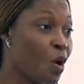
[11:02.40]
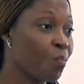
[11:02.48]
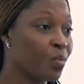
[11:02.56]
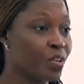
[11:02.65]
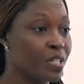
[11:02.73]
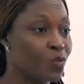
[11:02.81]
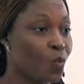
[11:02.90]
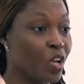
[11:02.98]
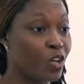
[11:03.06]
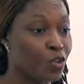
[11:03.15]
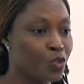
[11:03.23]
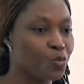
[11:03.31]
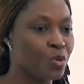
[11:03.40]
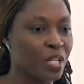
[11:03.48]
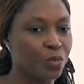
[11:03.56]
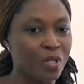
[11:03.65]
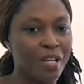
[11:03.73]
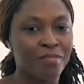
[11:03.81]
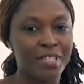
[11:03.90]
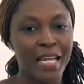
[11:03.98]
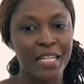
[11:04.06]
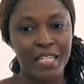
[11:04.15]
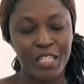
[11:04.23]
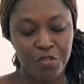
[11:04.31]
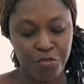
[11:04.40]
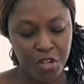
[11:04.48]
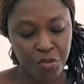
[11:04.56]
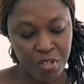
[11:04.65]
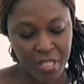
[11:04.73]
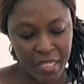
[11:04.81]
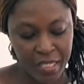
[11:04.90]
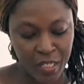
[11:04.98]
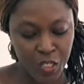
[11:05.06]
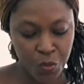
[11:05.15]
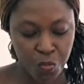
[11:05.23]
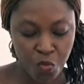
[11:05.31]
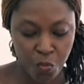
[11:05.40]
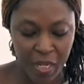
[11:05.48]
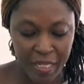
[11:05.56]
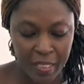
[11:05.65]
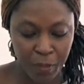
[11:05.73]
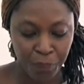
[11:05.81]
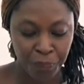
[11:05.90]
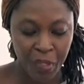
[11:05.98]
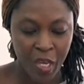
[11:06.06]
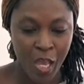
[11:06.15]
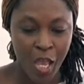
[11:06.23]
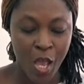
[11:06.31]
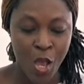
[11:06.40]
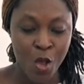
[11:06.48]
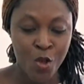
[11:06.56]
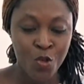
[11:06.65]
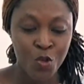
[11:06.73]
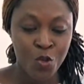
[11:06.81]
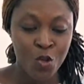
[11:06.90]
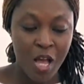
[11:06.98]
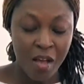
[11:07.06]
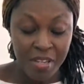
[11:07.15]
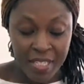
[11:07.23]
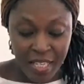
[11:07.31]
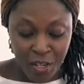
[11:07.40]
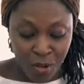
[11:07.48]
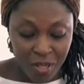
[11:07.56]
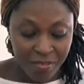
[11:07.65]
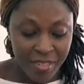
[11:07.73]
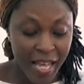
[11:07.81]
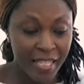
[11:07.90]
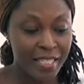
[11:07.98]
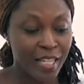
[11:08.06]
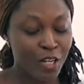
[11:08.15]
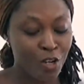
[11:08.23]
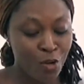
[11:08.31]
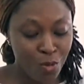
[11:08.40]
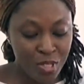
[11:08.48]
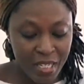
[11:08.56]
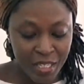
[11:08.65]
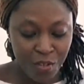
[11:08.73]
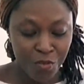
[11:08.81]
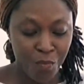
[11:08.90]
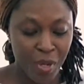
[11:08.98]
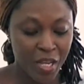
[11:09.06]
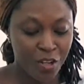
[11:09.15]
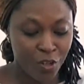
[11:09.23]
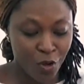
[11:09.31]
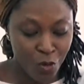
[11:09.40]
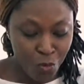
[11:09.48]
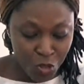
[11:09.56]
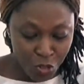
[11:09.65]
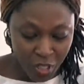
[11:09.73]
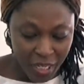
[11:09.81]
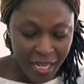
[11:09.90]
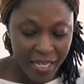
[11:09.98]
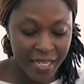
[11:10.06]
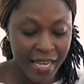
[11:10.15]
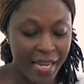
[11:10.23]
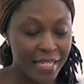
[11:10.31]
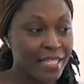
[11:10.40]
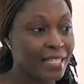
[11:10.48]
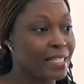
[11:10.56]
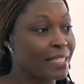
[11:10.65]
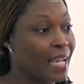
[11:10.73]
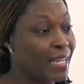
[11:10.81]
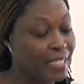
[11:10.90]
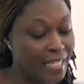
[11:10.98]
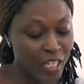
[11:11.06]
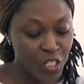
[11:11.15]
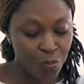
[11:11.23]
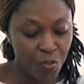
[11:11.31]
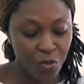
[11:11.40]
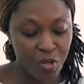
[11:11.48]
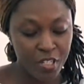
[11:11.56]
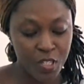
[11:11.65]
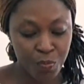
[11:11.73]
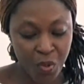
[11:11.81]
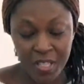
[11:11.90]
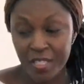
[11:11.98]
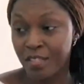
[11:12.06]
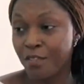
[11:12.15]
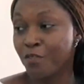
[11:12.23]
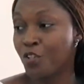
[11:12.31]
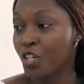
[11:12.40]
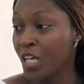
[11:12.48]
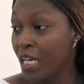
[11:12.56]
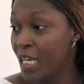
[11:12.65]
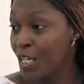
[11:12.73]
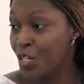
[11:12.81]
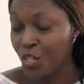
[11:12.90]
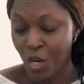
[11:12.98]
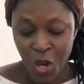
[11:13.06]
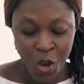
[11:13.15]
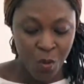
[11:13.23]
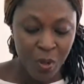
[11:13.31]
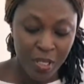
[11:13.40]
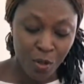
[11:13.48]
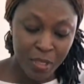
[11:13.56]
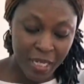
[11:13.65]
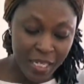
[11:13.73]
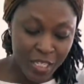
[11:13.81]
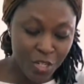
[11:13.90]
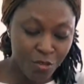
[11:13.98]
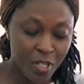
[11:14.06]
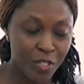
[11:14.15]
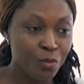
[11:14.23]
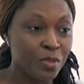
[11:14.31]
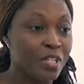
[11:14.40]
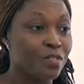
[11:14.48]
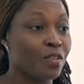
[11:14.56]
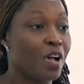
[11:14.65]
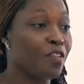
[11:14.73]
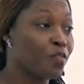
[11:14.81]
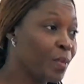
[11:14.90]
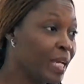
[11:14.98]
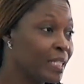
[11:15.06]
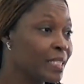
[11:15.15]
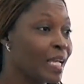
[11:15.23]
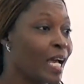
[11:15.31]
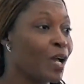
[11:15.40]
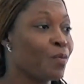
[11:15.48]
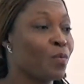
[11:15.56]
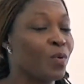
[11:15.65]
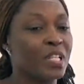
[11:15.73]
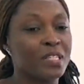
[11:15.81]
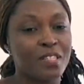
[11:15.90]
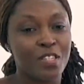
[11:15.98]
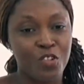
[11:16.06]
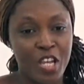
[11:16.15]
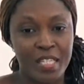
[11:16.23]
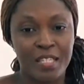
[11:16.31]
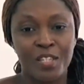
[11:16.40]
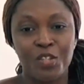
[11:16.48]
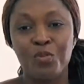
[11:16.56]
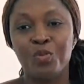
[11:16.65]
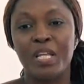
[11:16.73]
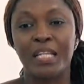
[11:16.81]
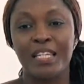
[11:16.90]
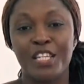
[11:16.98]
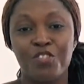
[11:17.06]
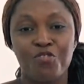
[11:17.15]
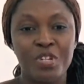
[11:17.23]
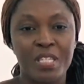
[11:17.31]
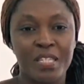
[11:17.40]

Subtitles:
number, it's 1 or 2 that would have died in different resistance movements. Having said all of that, I'll close and give you my conclusion. Can the Guyanese society experience positive change without integral youth involvement? I would want to suggest to you that history